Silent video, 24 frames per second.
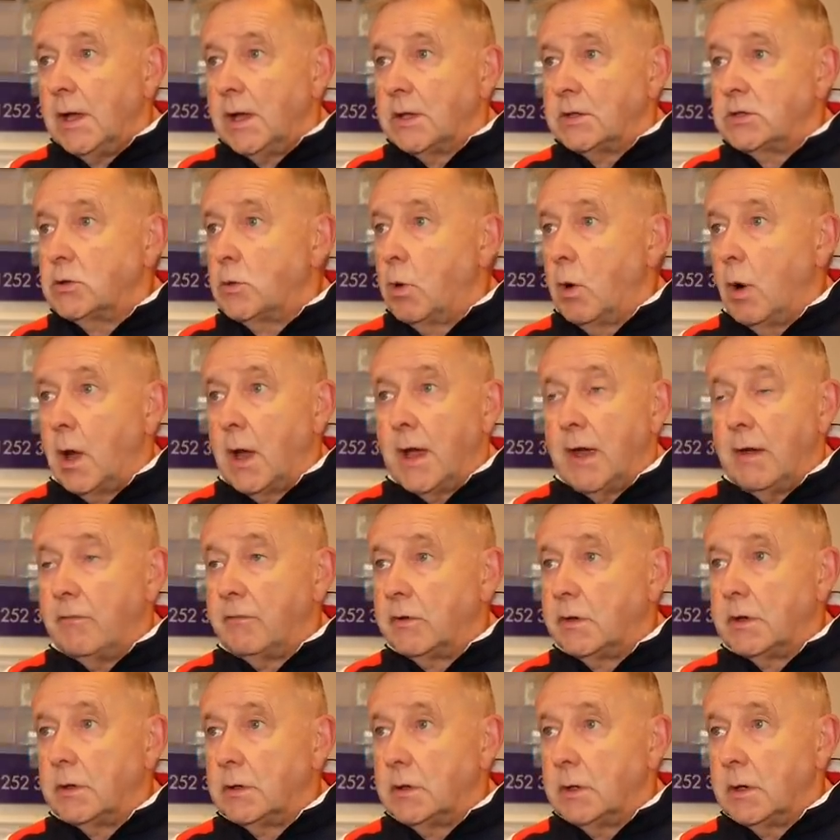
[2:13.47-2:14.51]
It's quite
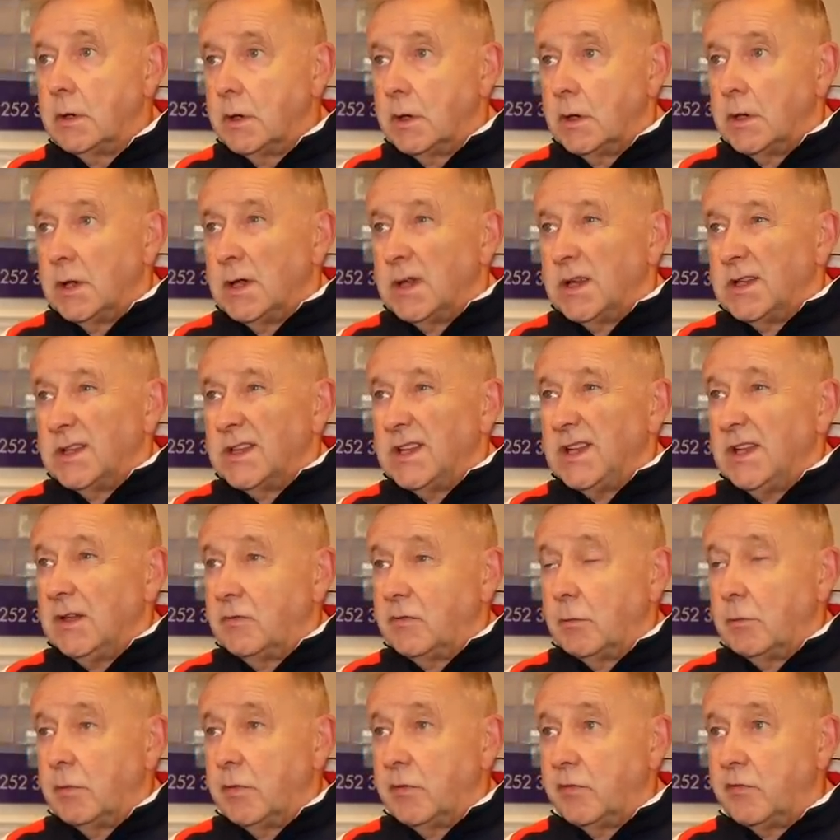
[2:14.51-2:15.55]
evident,
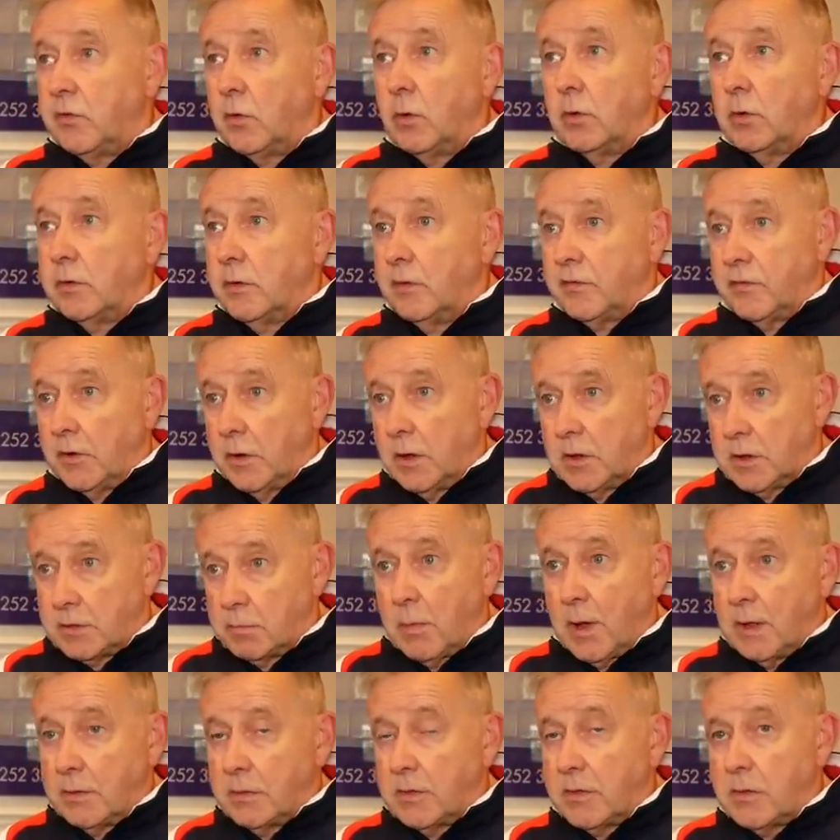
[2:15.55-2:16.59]
even before the first
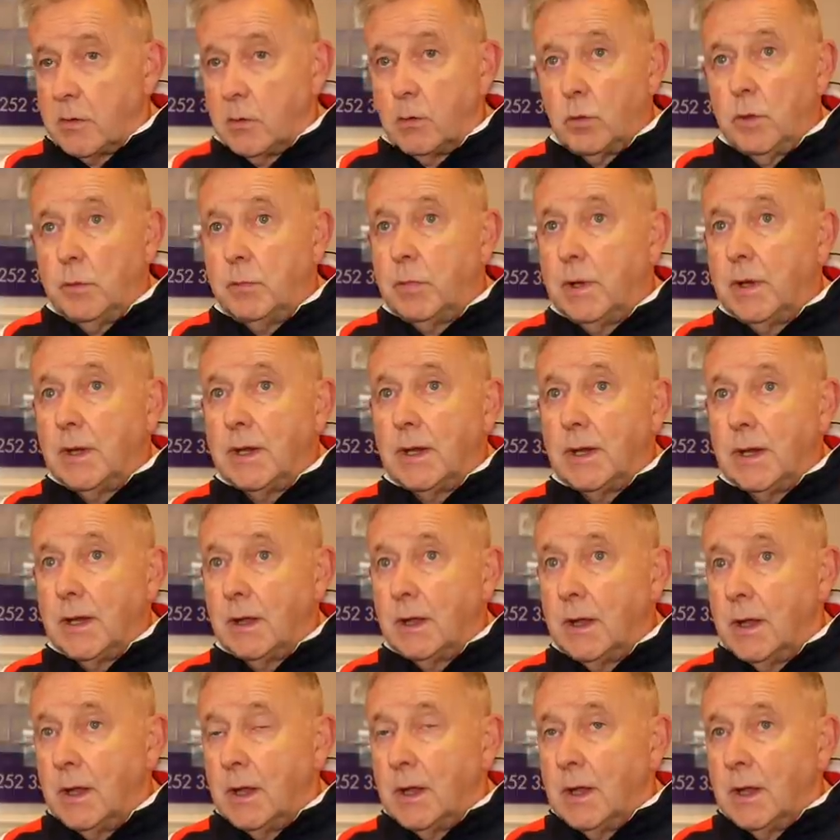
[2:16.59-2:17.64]
month that we've been here,